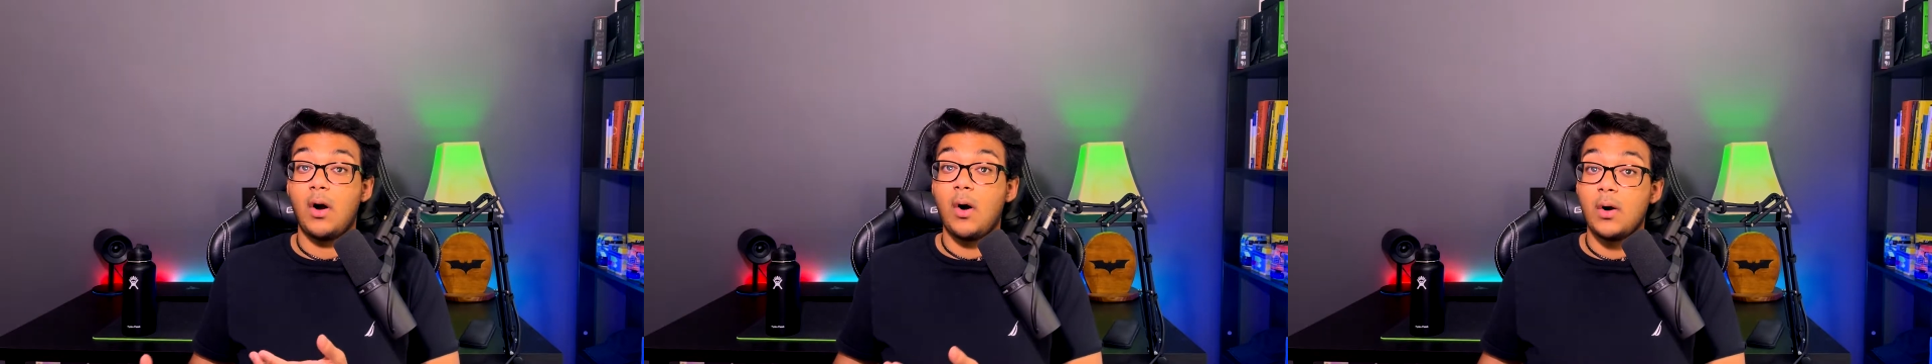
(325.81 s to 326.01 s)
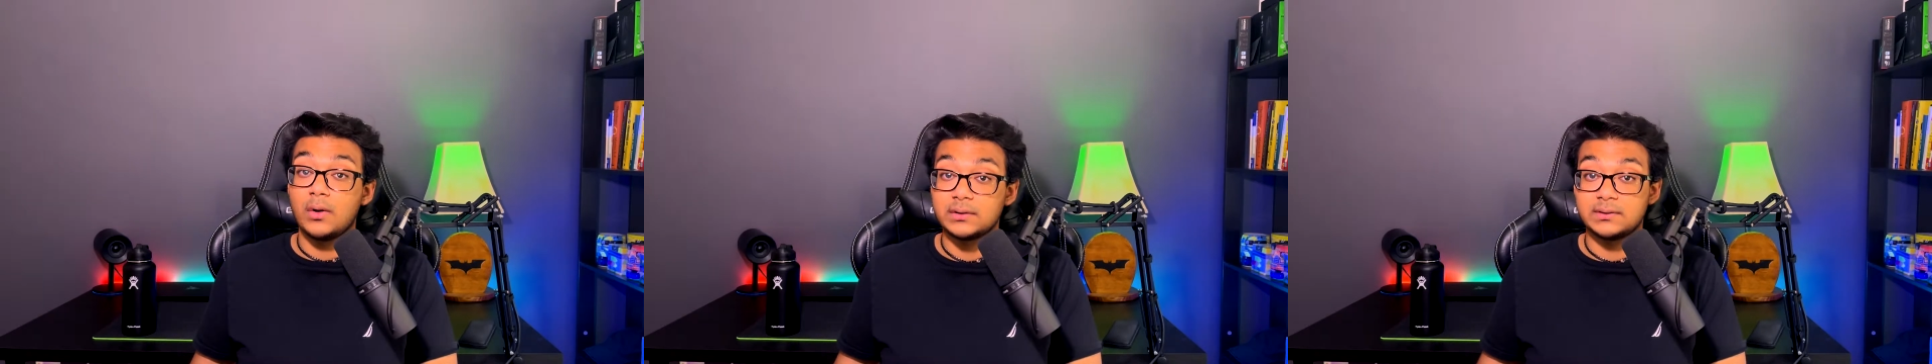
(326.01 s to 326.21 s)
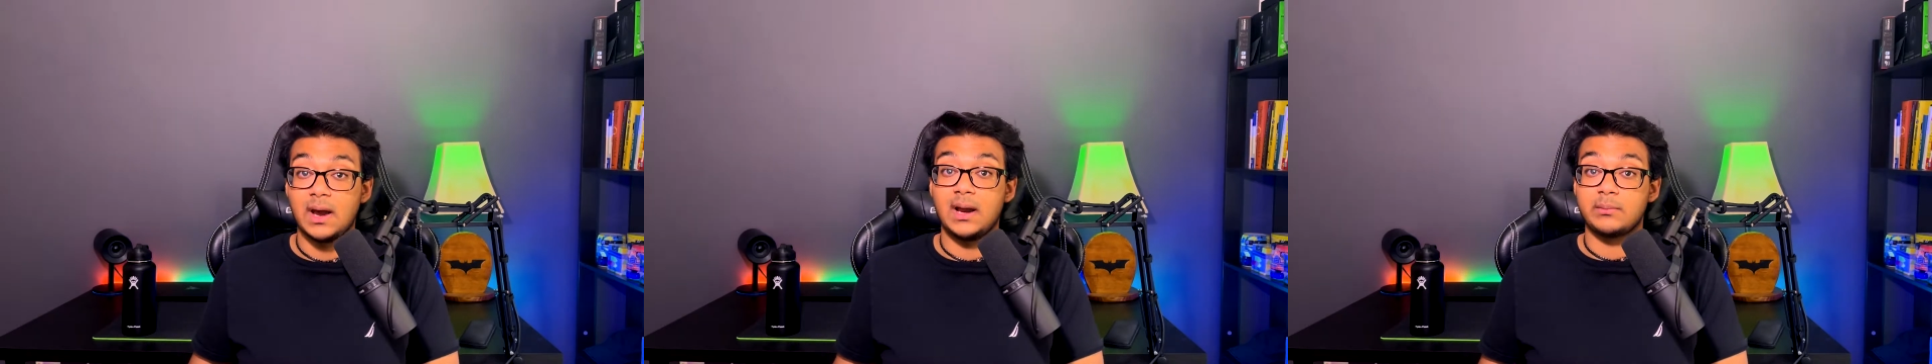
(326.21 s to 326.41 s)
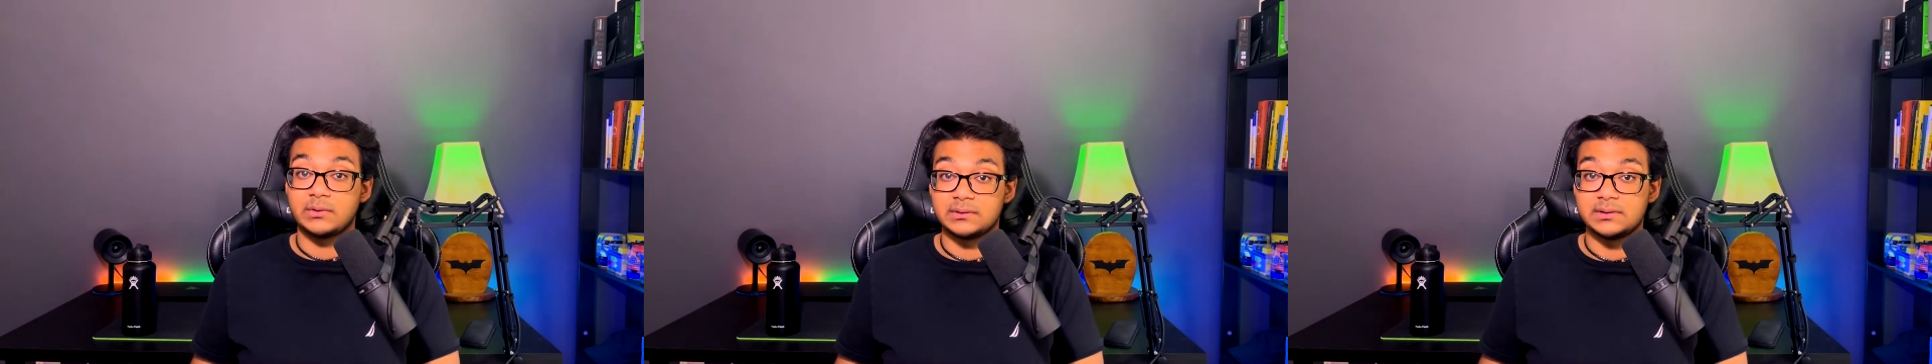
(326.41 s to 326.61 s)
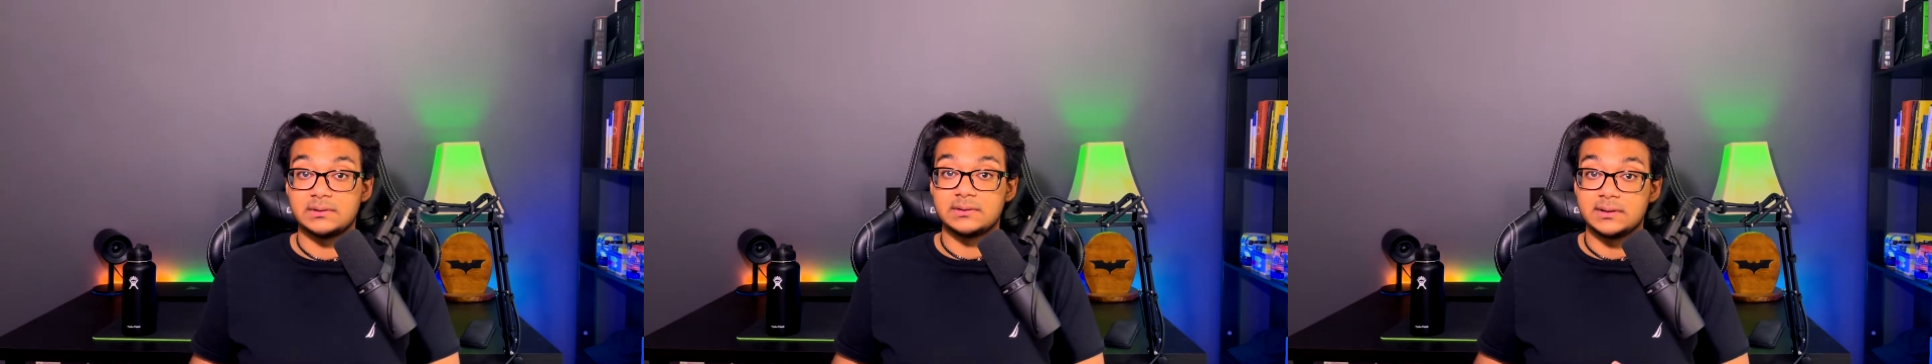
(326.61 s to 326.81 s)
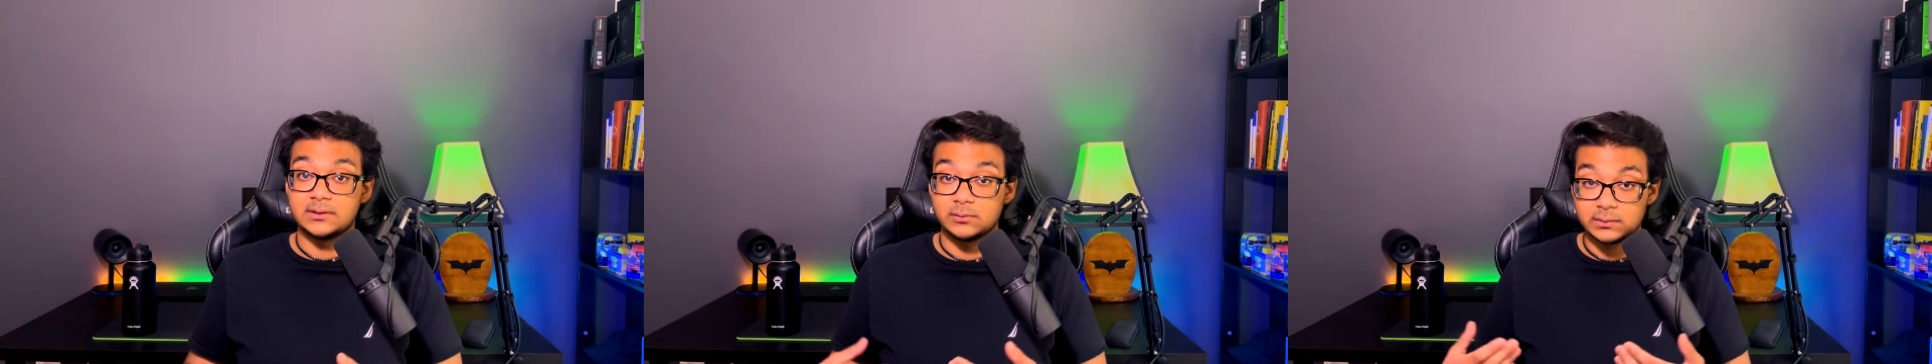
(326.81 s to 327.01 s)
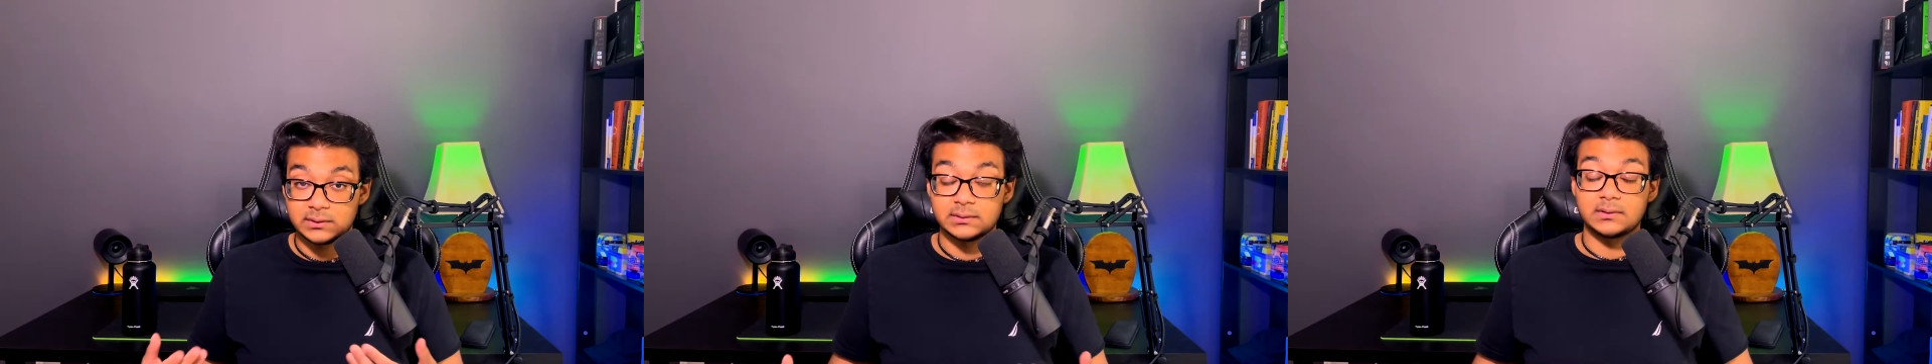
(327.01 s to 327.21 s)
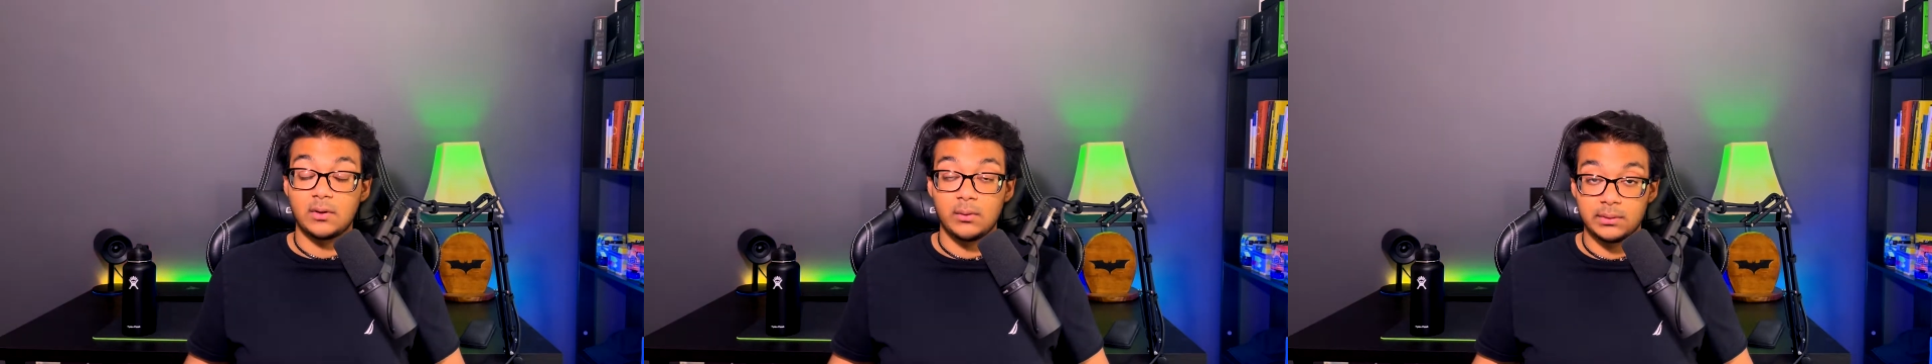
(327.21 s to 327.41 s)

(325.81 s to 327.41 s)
Alzheimer's disease, which is it's